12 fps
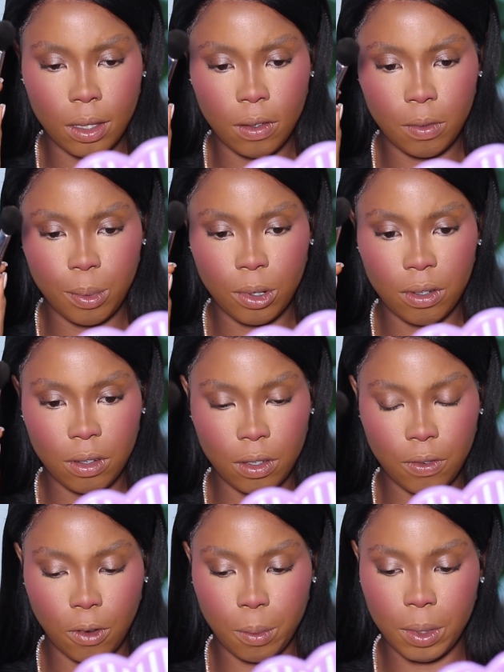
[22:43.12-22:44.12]
This brush
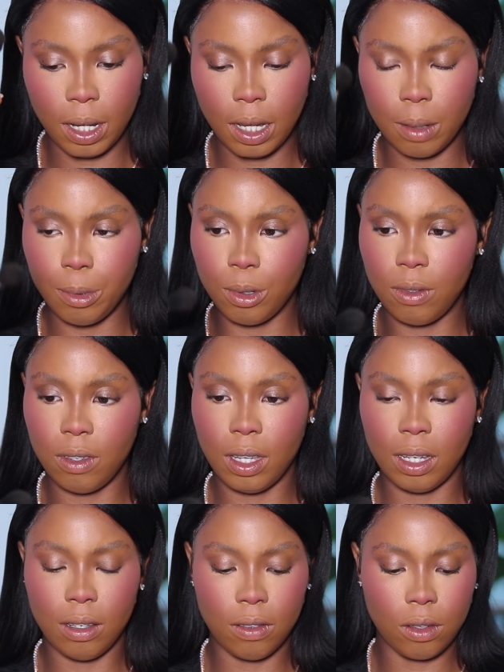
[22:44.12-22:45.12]
is from Younger Beauty
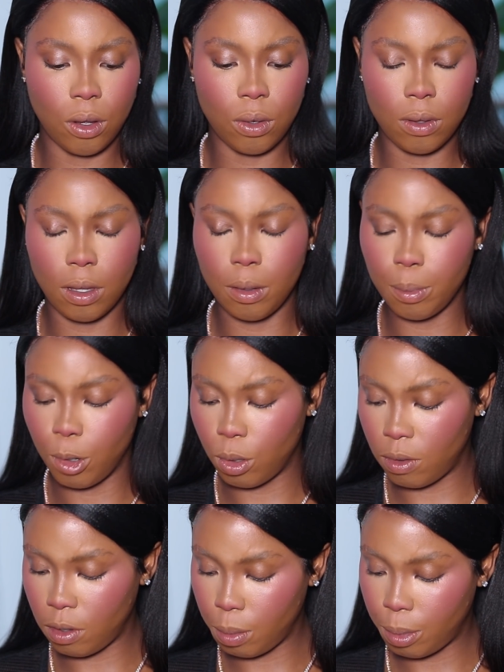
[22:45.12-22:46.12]
and it's called the
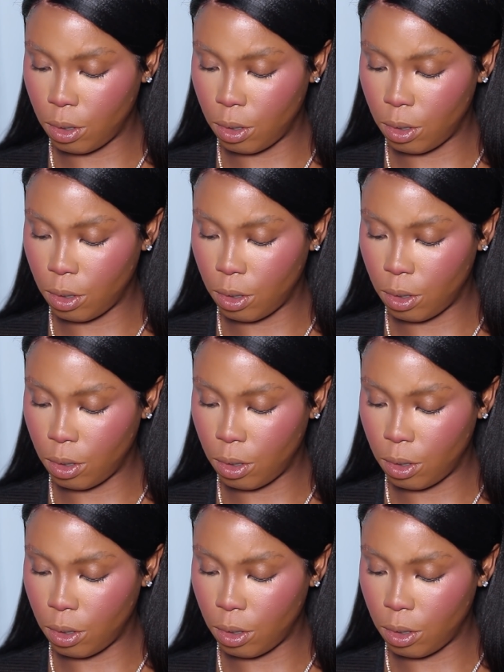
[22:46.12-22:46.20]
Multi